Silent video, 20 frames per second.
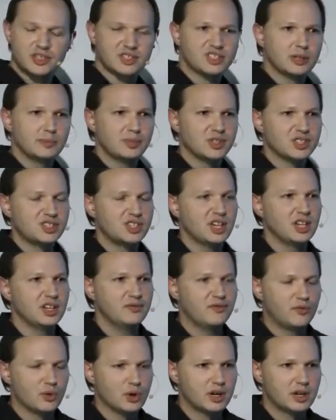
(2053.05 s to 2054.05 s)
the simplest thing
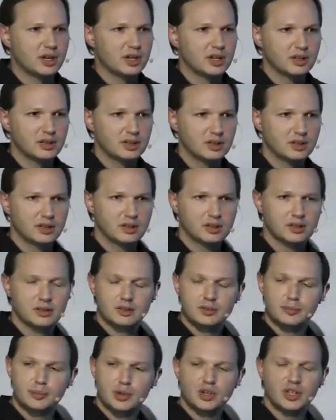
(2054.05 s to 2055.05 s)
for
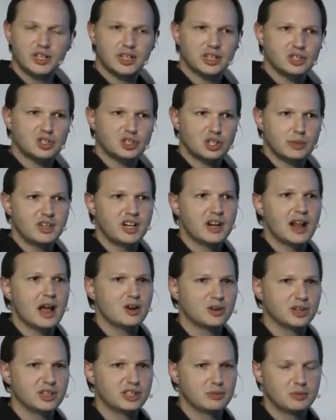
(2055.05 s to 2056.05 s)
building a distributed
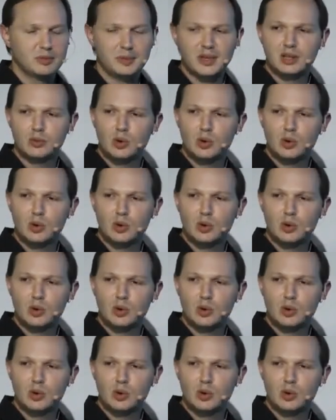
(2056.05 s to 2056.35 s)
algorithm would be,